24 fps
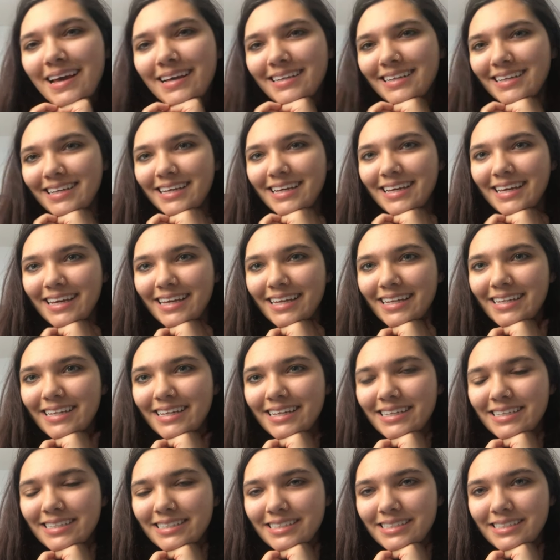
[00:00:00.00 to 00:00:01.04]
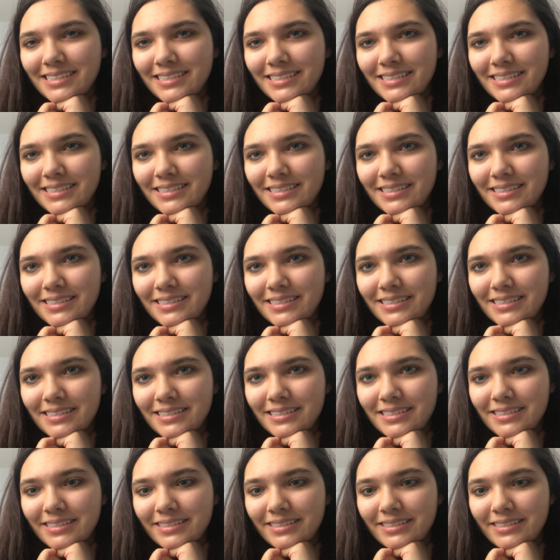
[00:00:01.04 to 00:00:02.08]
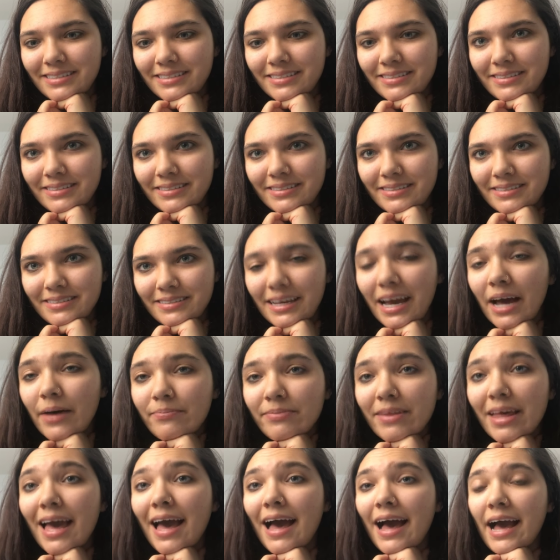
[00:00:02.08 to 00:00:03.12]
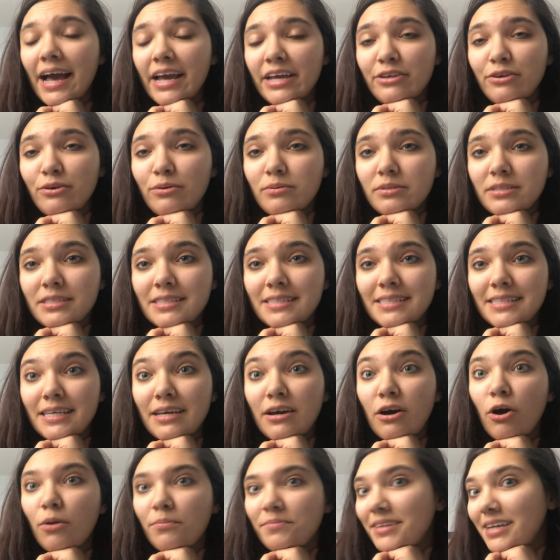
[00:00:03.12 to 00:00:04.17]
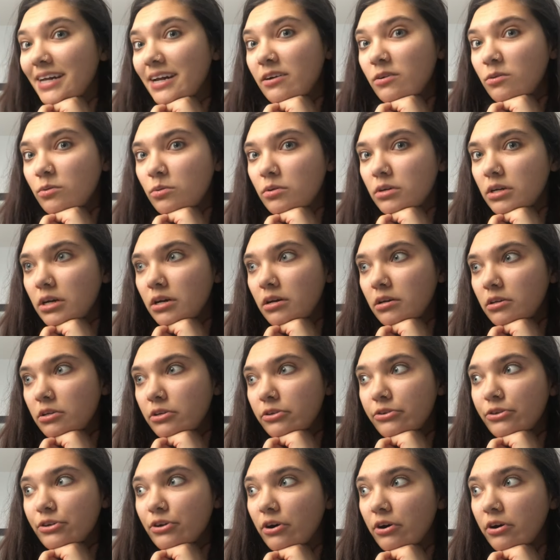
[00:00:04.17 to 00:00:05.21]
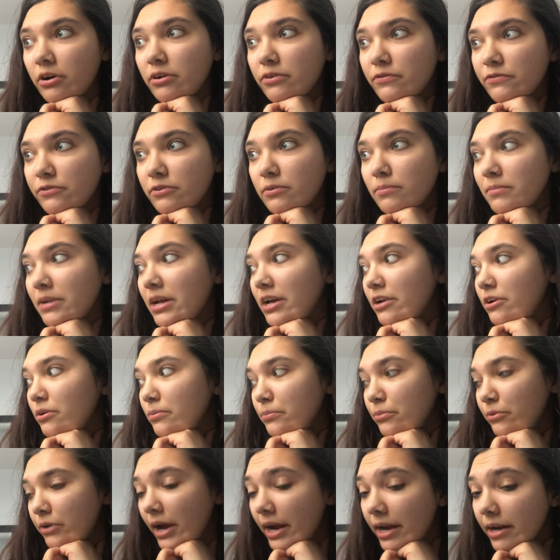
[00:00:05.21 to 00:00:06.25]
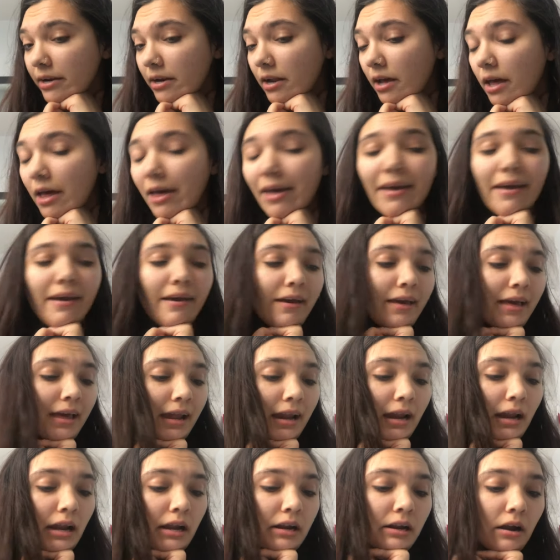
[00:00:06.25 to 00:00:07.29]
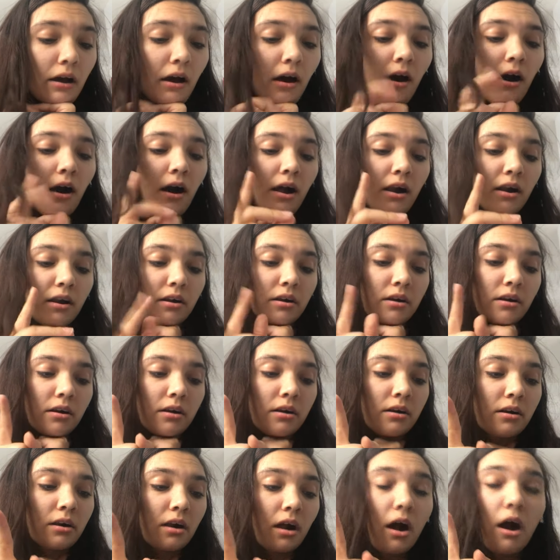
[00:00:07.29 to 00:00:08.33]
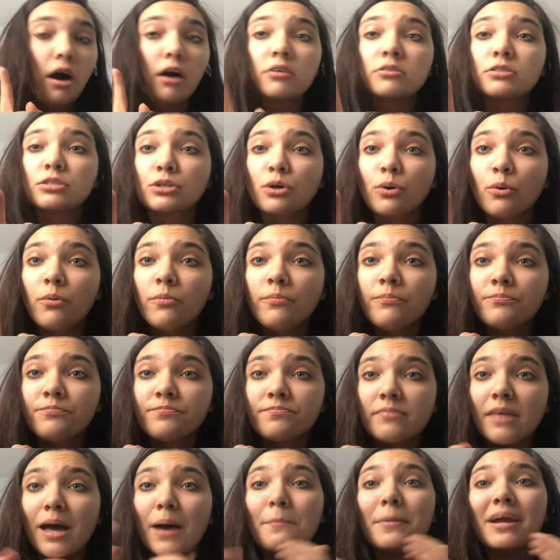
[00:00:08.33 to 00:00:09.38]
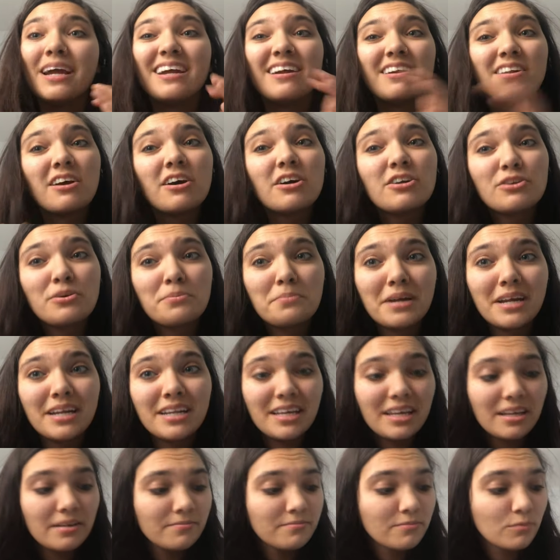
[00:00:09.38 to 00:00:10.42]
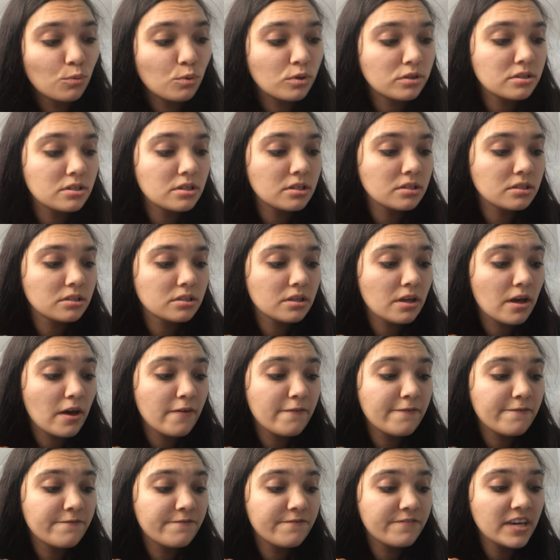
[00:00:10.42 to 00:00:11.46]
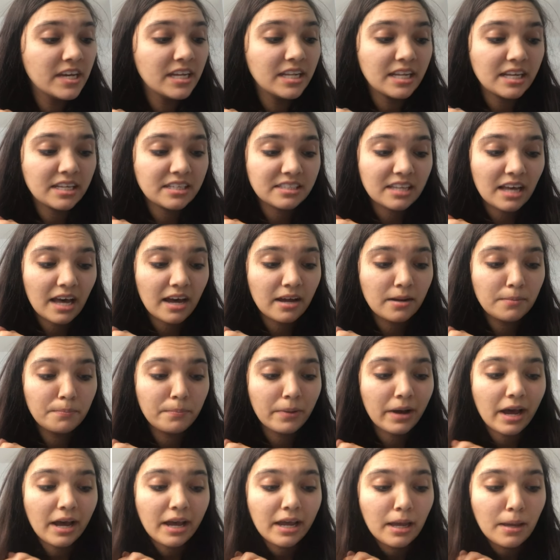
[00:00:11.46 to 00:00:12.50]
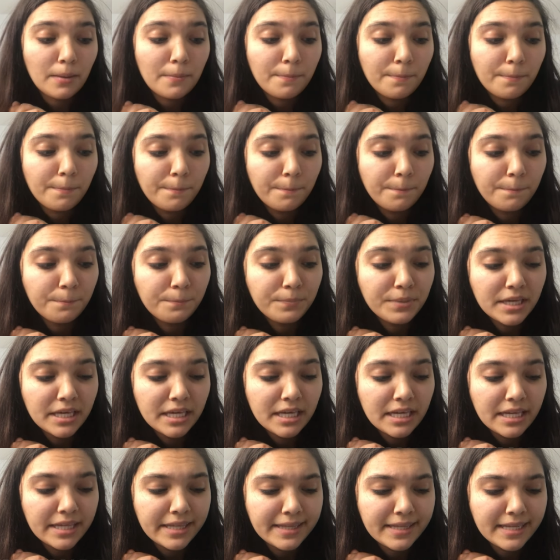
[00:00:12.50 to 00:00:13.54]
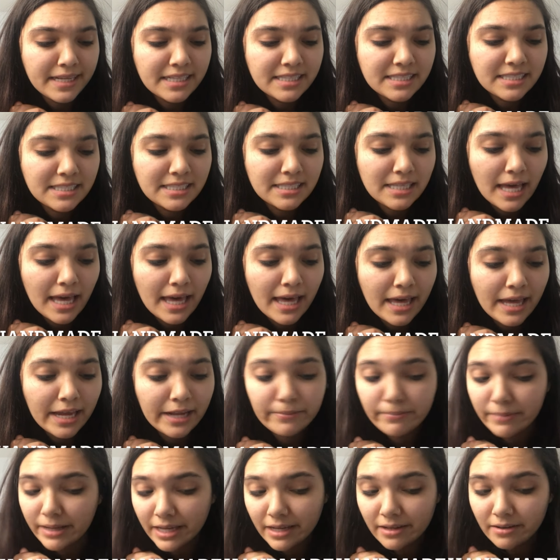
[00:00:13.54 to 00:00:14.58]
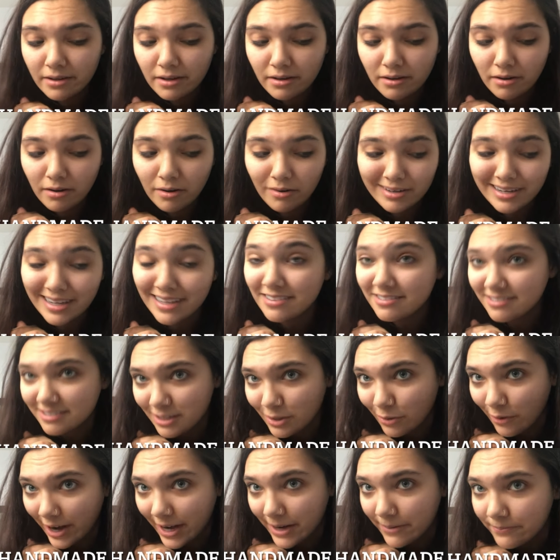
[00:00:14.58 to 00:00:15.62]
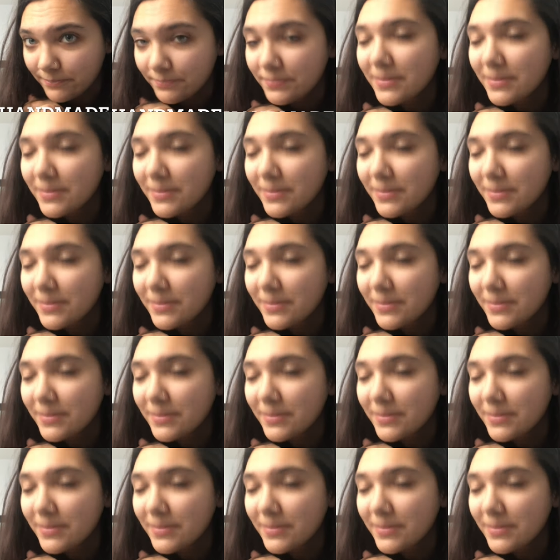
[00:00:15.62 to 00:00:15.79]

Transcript: And yeah, I used the hometown yarn from Lion Brain. And also, I made another beanie, which is Phoenix Hat by B Knits Handmade on Instagram.